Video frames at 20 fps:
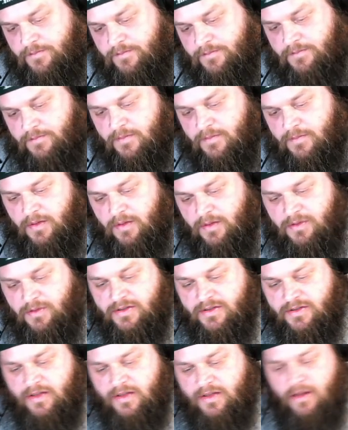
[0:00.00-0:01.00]

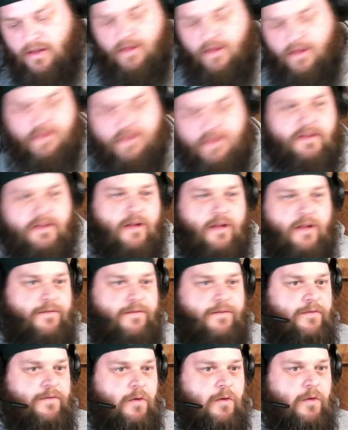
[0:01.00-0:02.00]
this is a
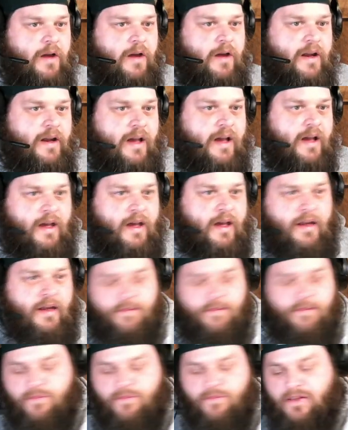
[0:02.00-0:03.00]
fluoride ion
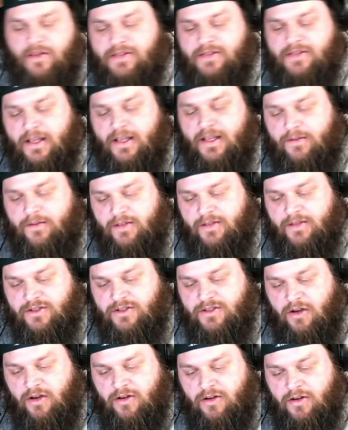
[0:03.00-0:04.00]
that's negatively
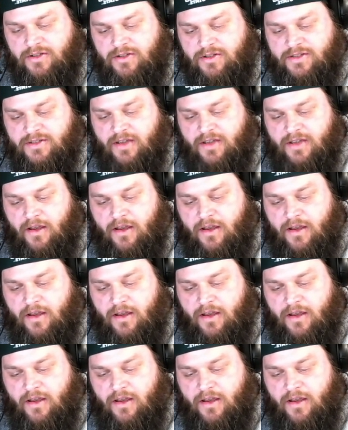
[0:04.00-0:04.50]
charged. It's got